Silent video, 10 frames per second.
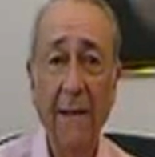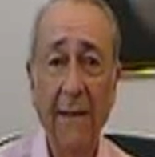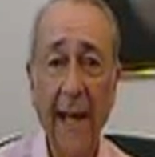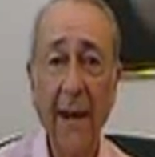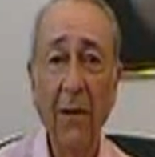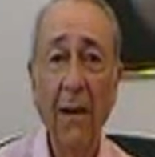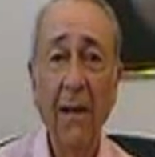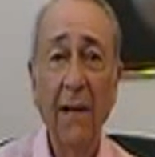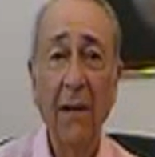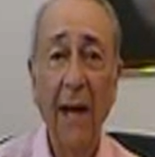
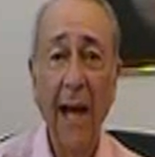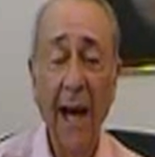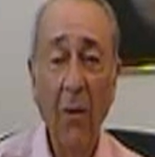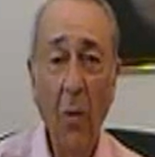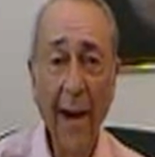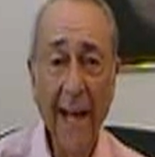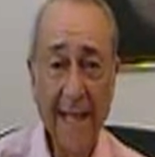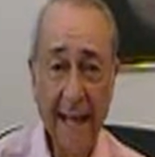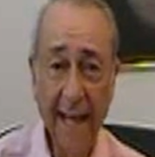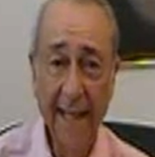that when a
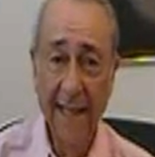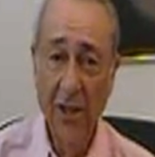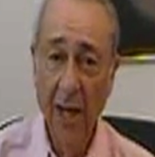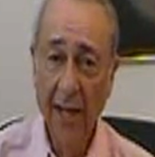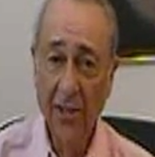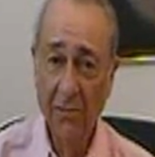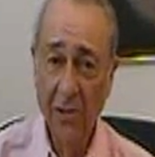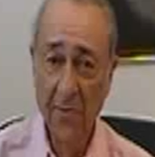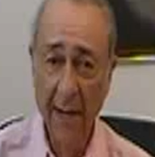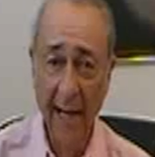second injection
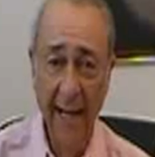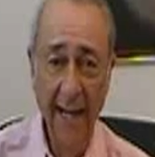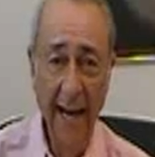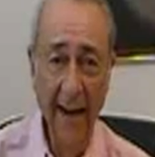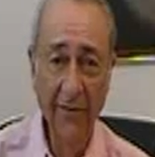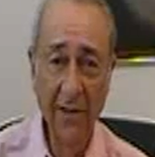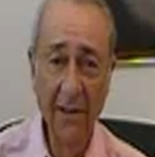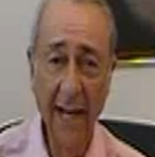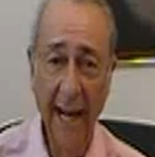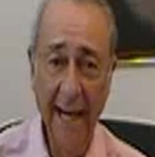was made
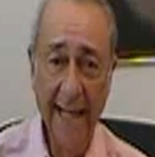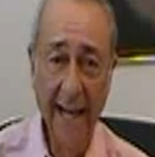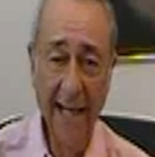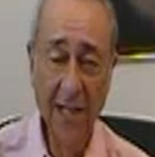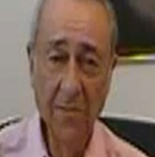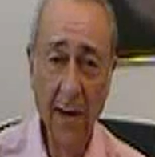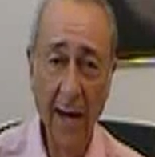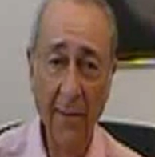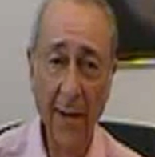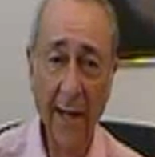after an 8-day
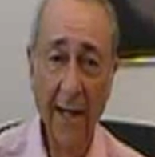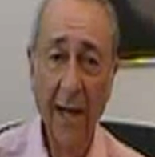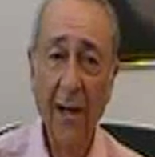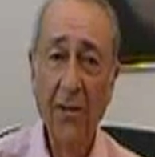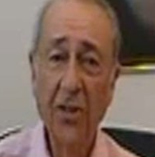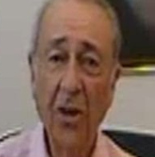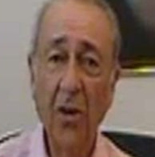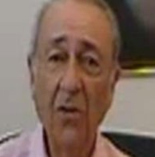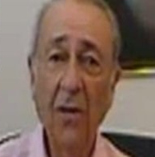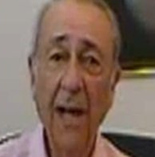experiment,
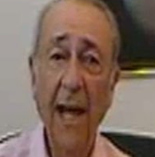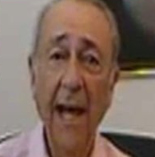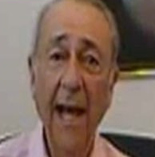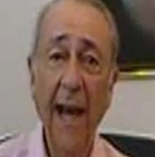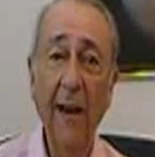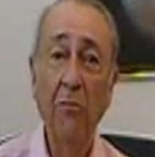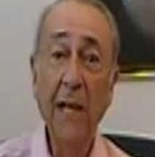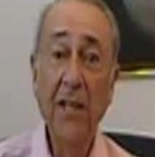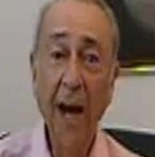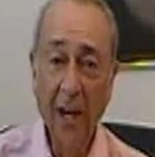showed a
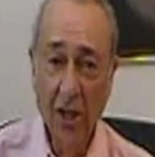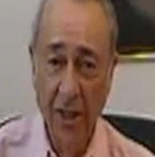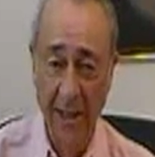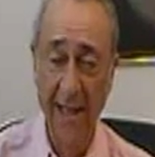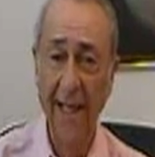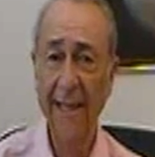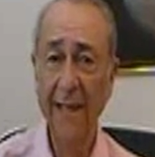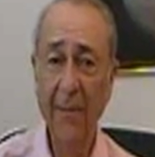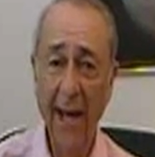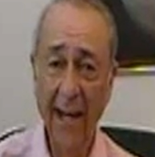reduction in the
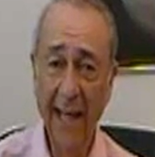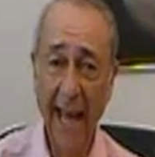amount of